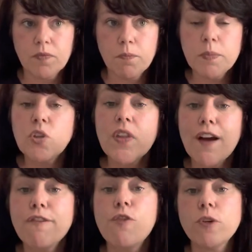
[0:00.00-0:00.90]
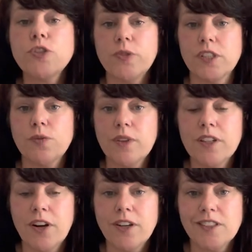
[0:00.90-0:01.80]
build that fortress
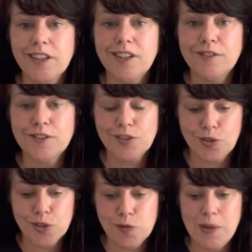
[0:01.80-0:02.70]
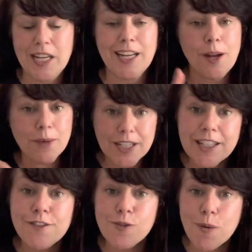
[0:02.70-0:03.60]
within ourselves, so to speak. And I'm going to
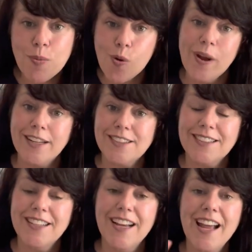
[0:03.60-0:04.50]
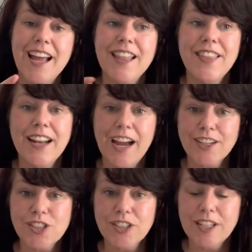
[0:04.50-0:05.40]
give you a point that
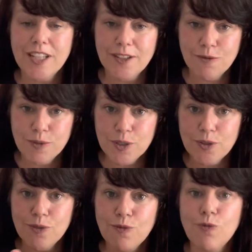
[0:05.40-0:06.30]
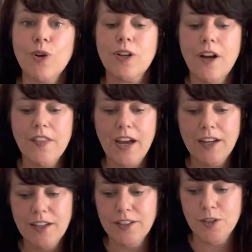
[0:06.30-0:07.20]
actually will work on
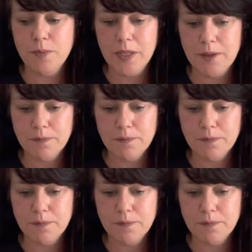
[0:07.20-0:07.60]
that a little bit